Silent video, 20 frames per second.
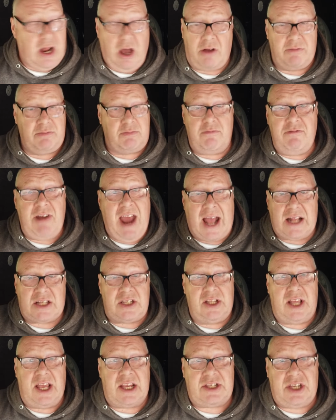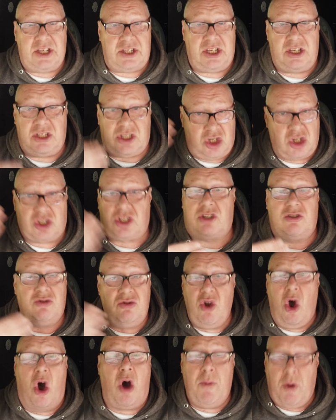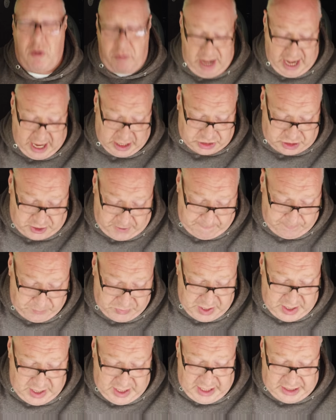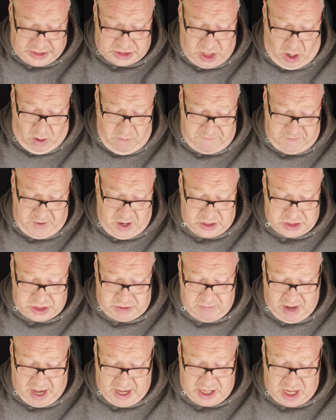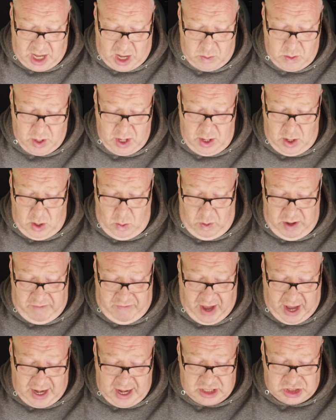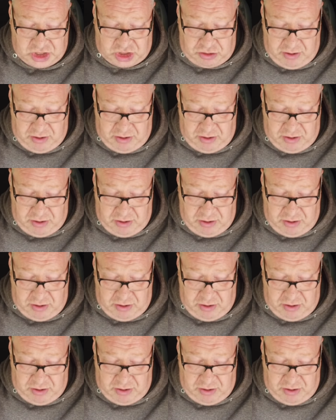when I react to this is just normal reaction. He told Virgin Radio, we've had a